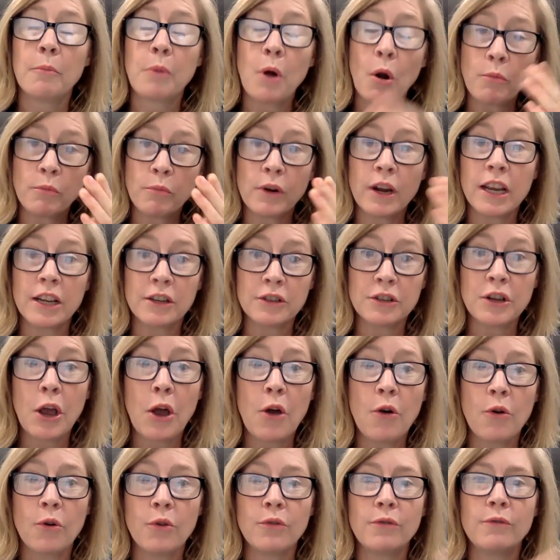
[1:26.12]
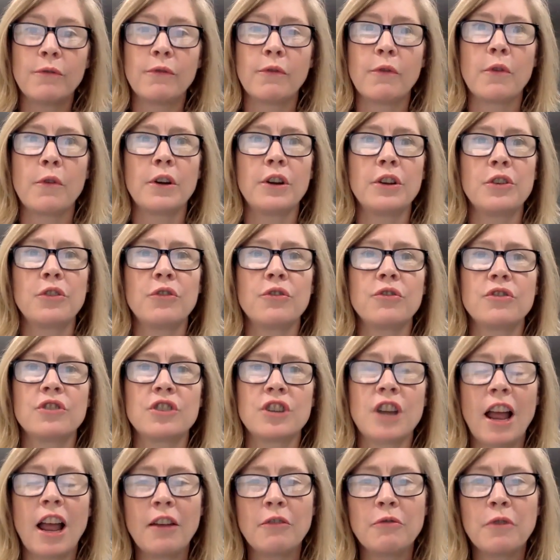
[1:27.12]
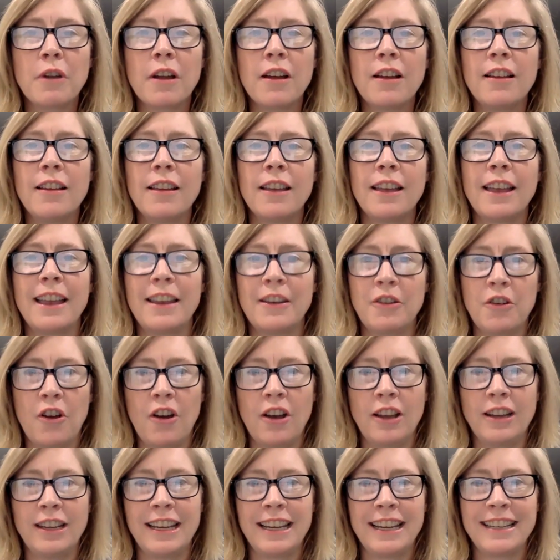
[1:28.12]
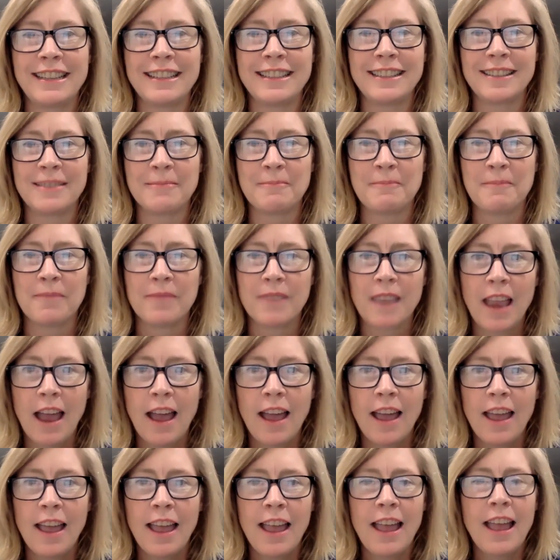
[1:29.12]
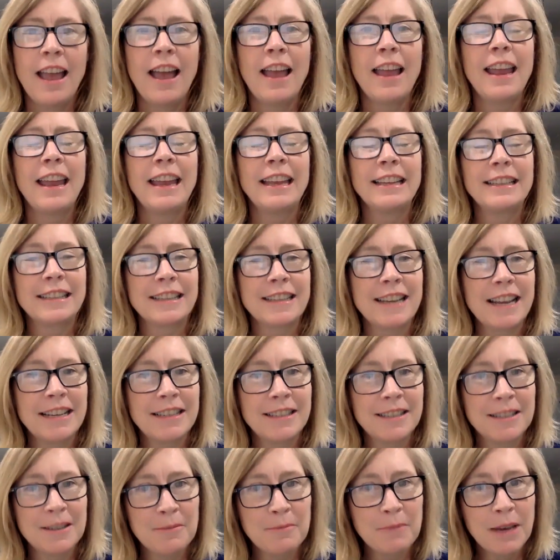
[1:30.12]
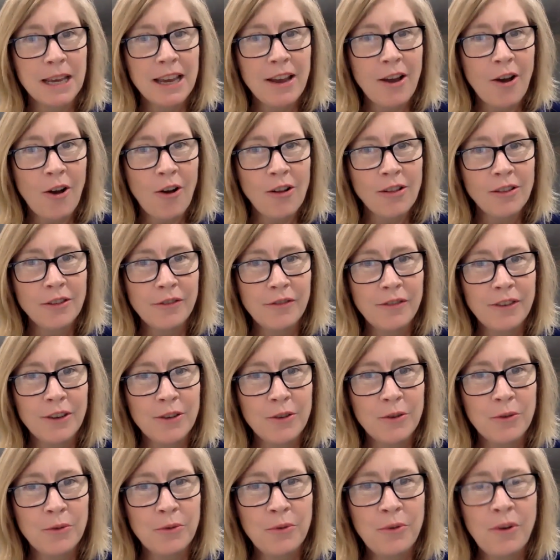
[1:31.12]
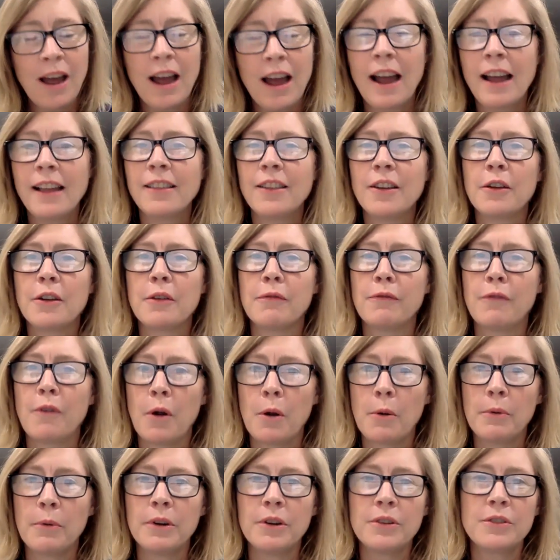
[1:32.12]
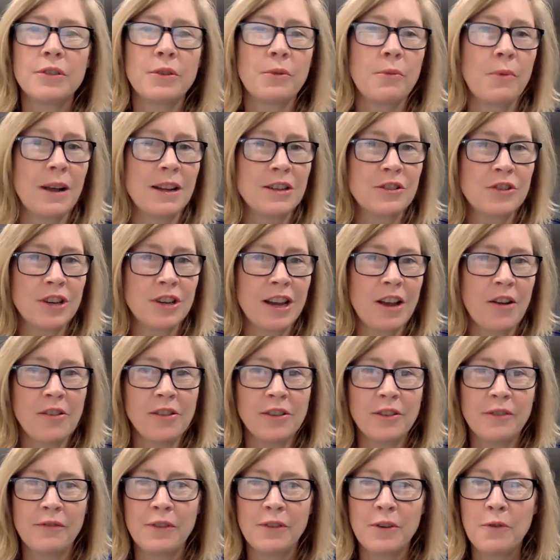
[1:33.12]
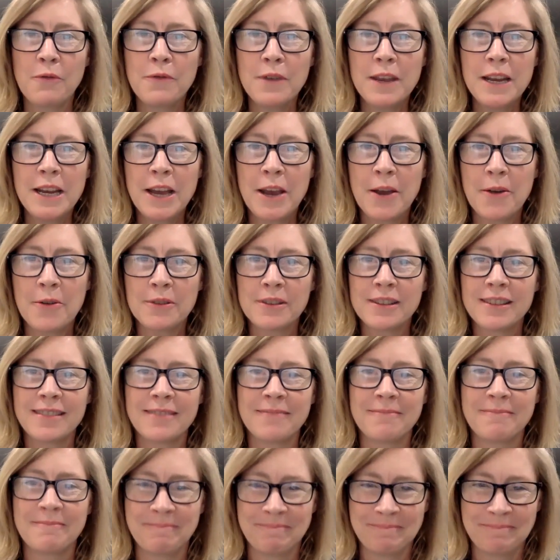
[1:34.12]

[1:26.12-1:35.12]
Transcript: appropriate tone for your genre and audience. It's nice to meet all of you. I look forward to watching all of your videos.